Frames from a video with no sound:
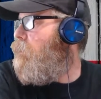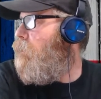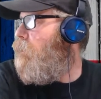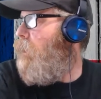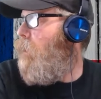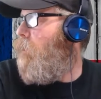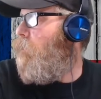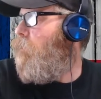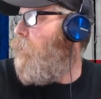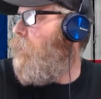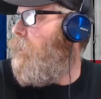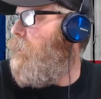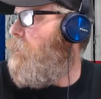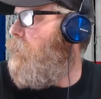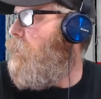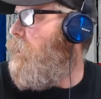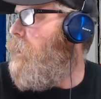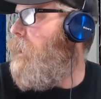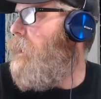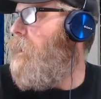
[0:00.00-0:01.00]
All right.
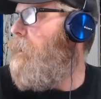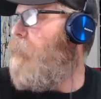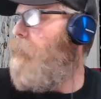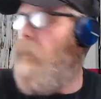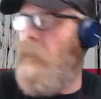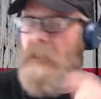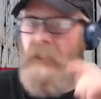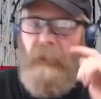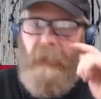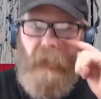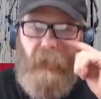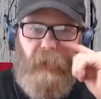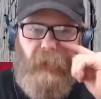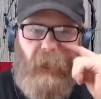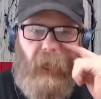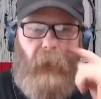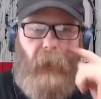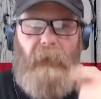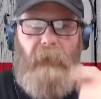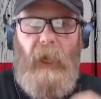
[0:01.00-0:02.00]
And Puzzly Bearded,
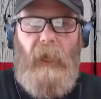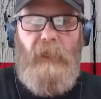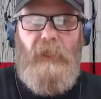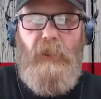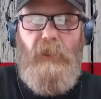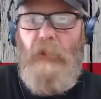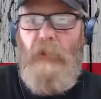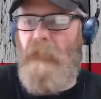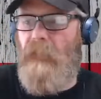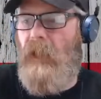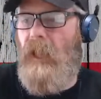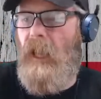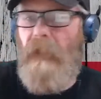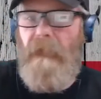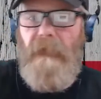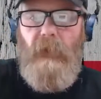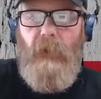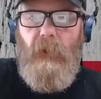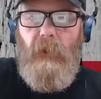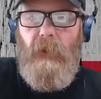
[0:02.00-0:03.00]
I'm not sure if I
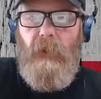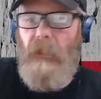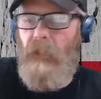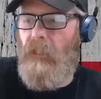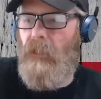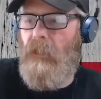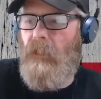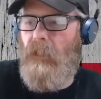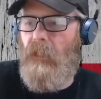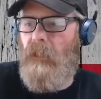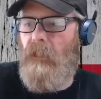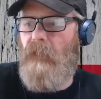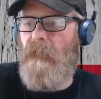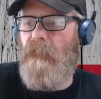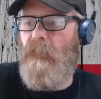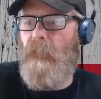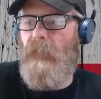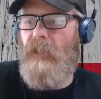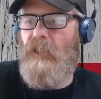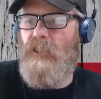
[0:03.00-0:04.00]
have your
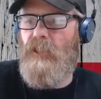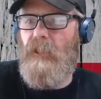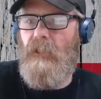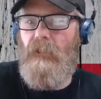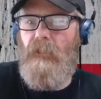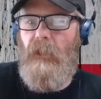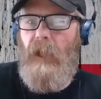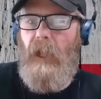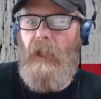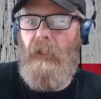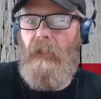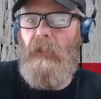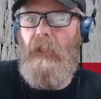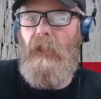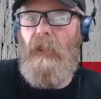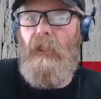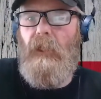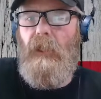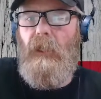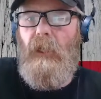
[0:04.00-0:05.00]
information or not.
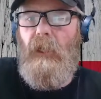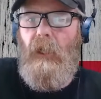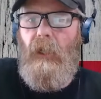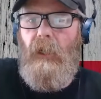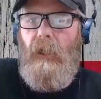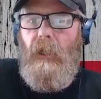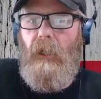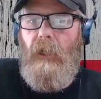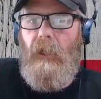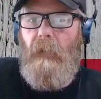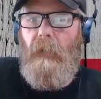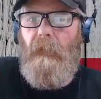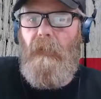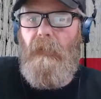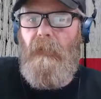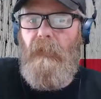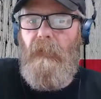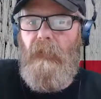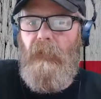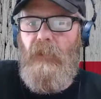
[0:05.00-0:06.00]

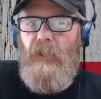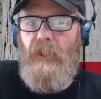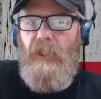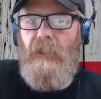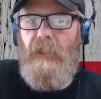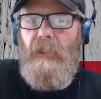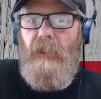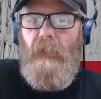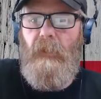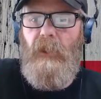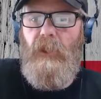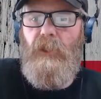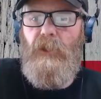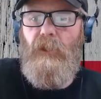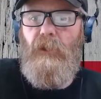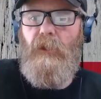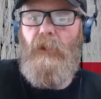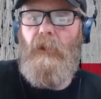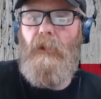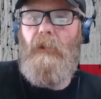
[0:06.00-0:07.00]
Just to be
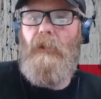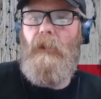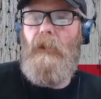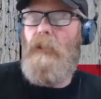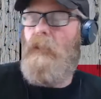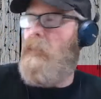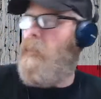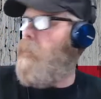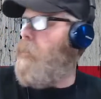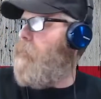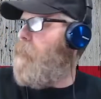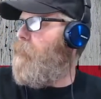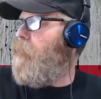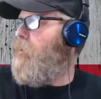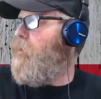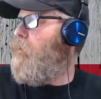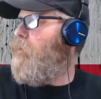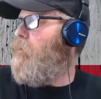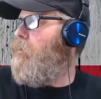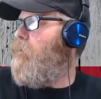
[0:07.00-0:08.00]
sure, if
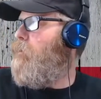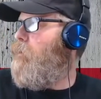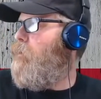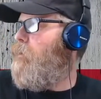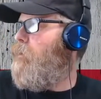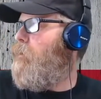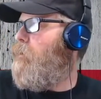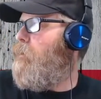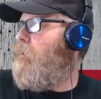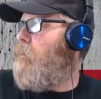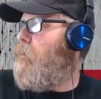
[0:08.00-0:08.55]
you could